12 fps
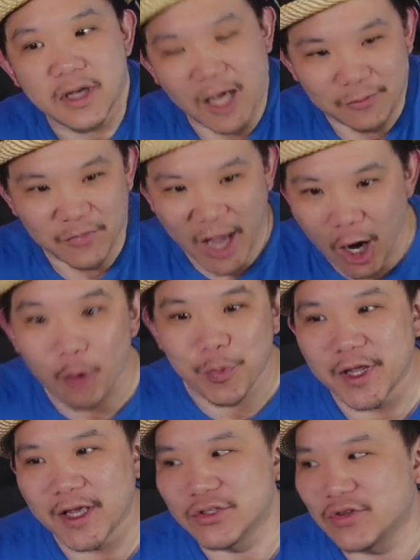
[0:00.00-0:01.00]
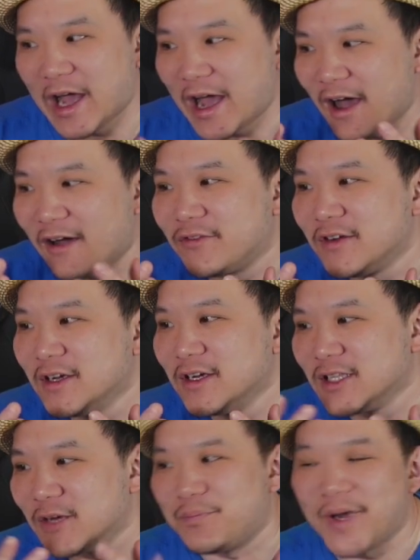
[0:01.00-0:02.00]
I'm helping it to have
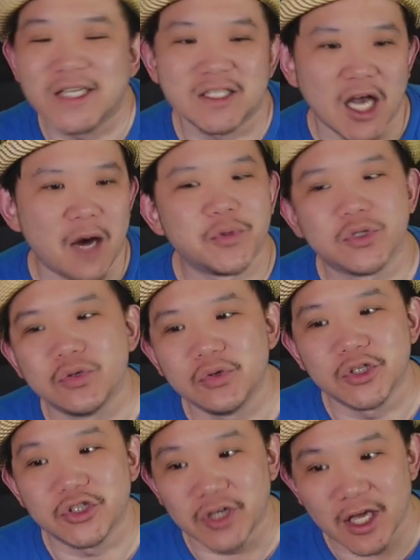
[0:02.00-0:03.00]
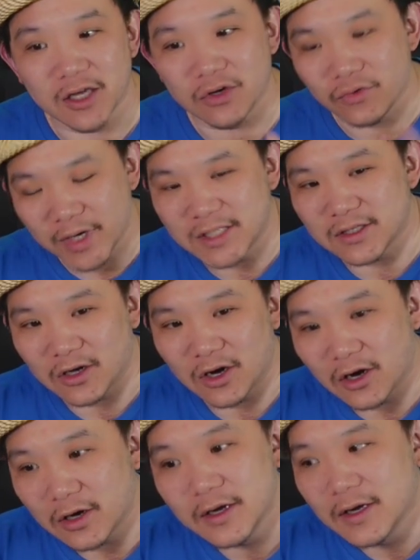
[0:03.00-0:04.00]
the best opportunity to get a great cigar.